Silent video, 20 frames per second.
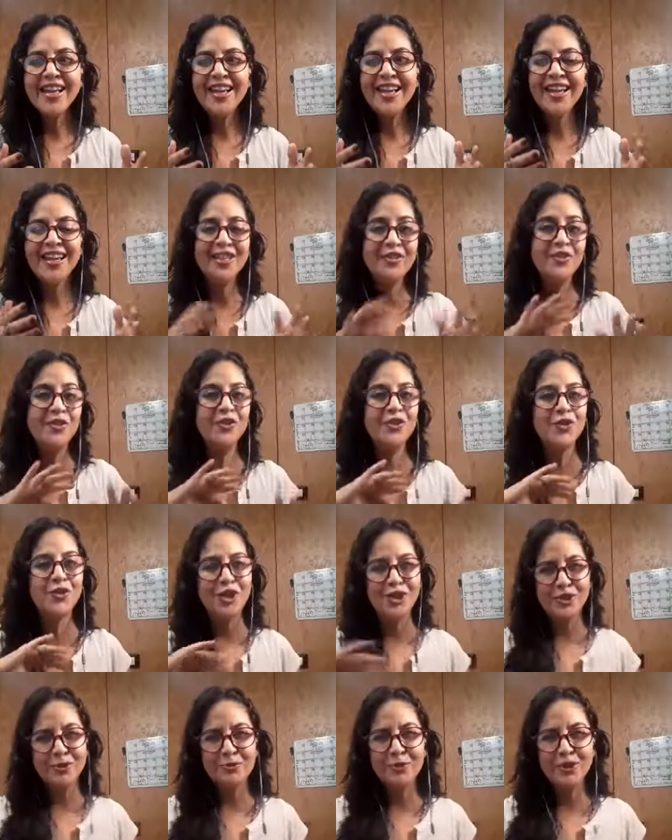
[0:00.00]
And if you
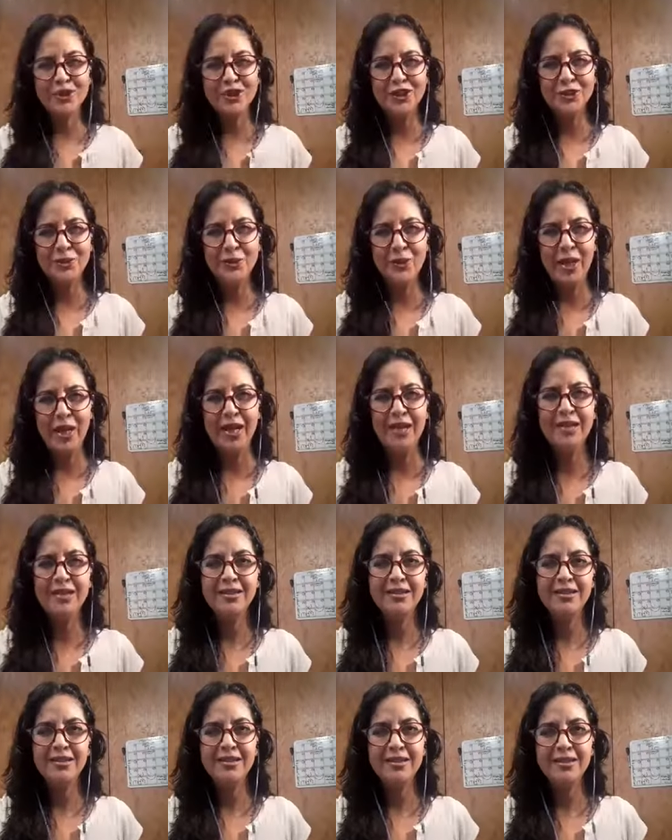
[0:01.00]
try to push it away,
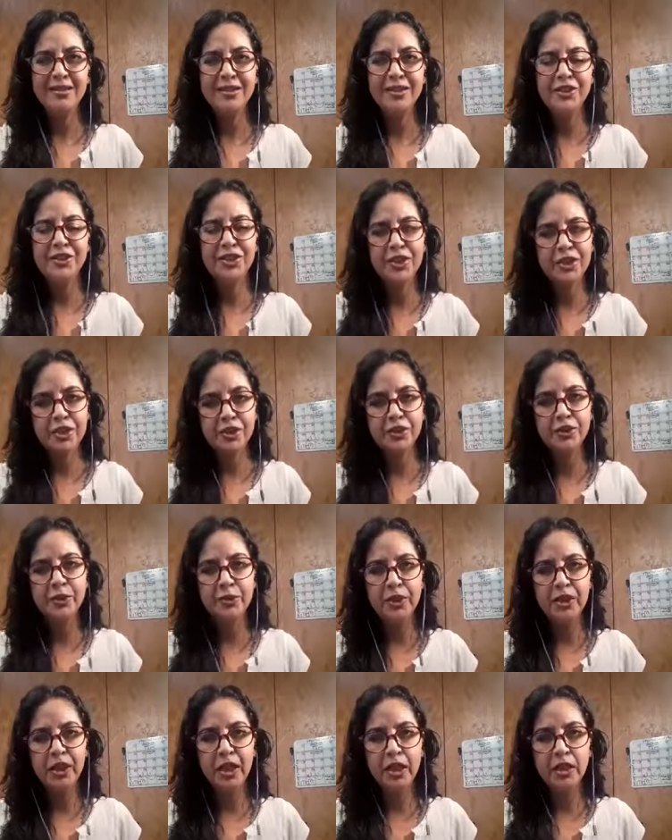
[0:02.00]
you're going to
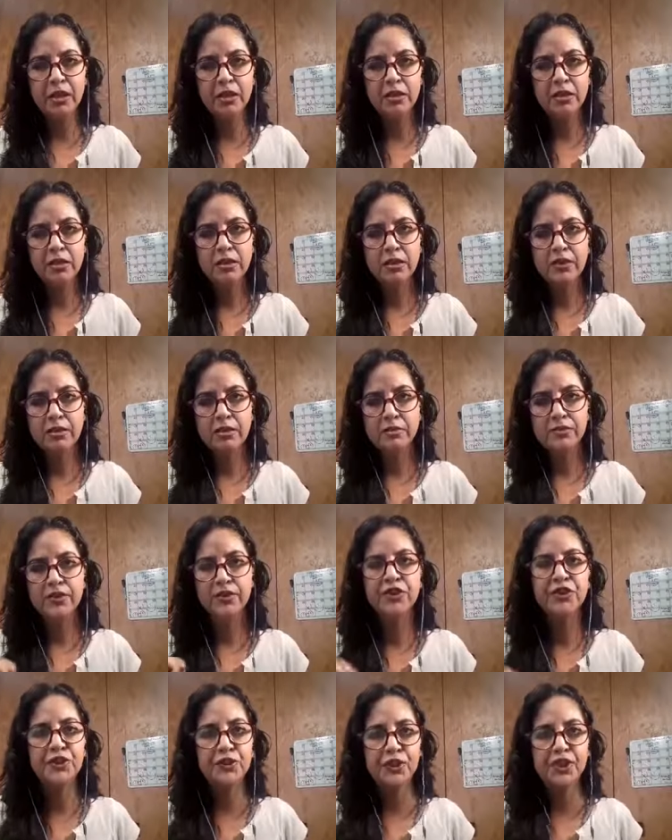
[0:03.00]
be like
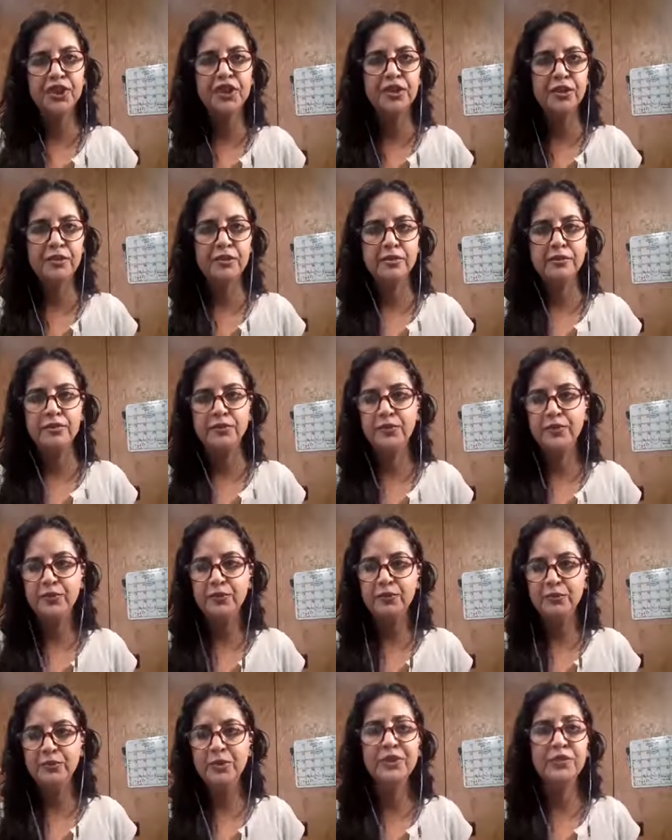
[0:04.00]
frustration,
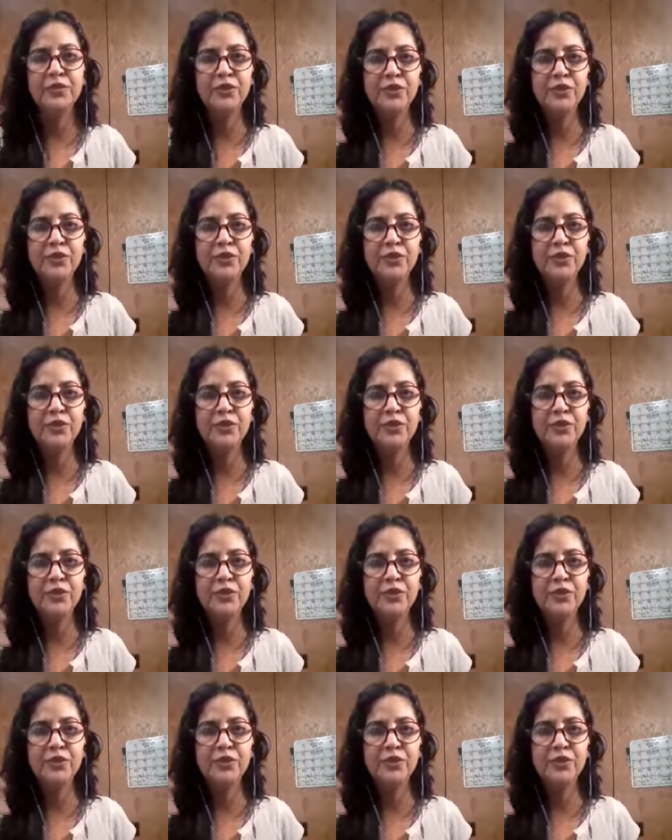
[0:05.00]
being